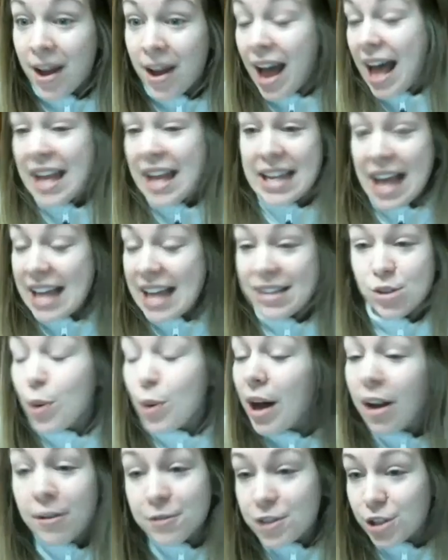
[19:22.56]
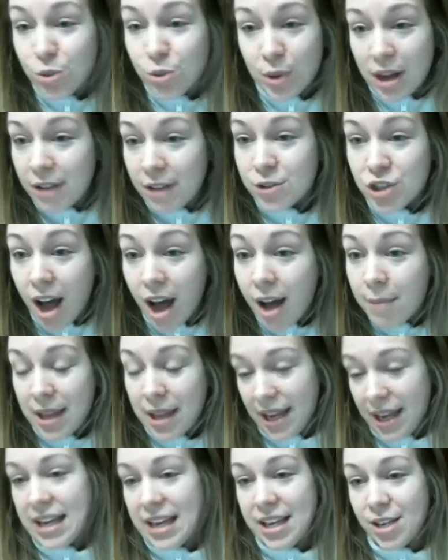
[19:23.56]
a 12 to 12 job
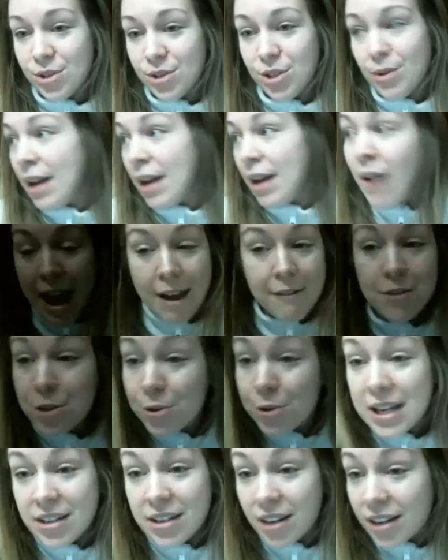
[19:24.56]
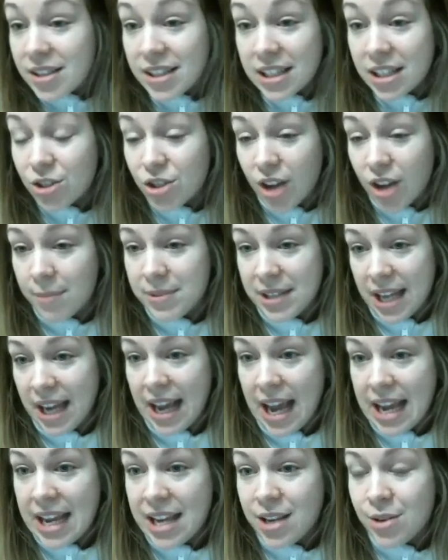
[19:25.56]
like I used to. I don't have 3 nursing jobs like
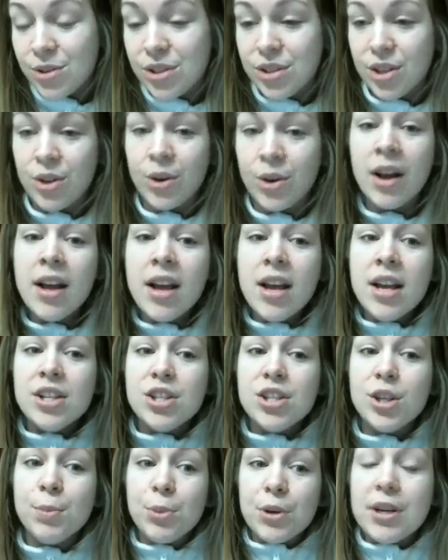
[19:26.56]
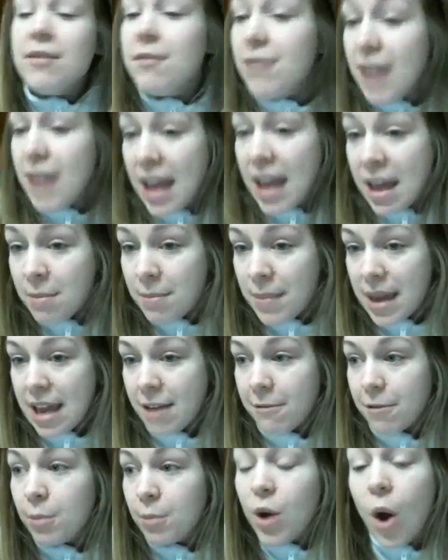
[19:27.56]
I used to prevent
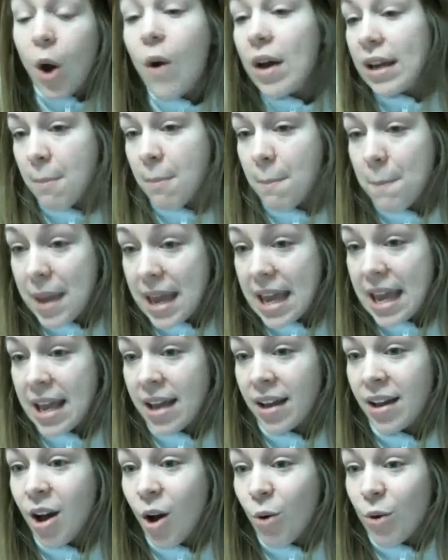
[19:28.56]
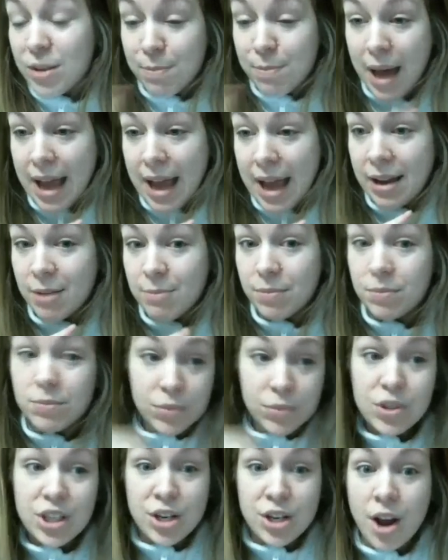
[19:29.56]
me from going and being with my
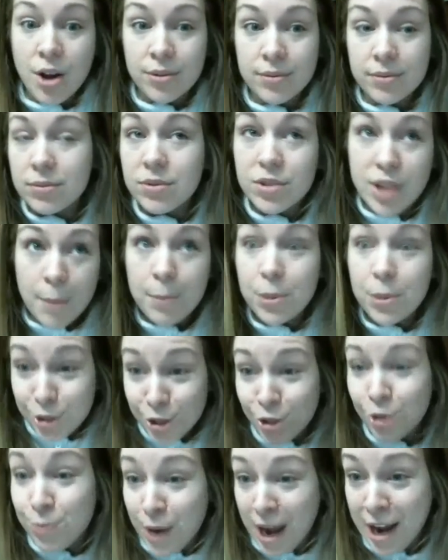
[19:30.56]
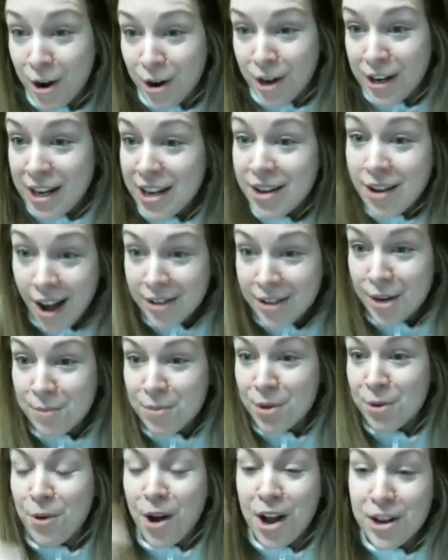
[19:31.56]
number 2 priority, God
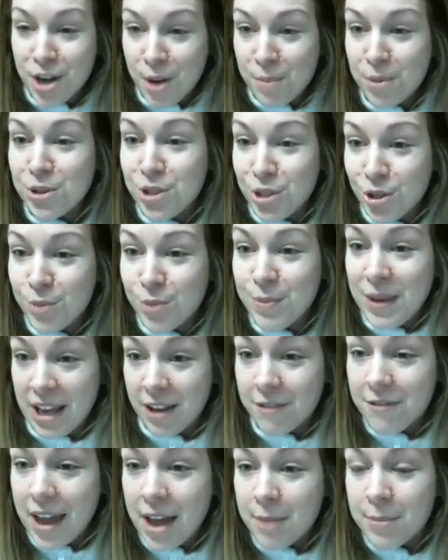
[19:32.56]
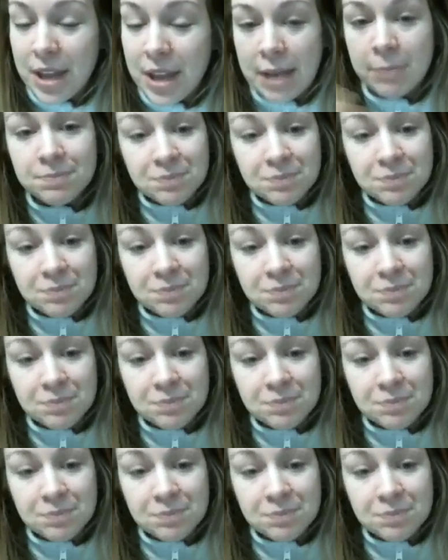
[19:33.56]
number 1, number 2 being family,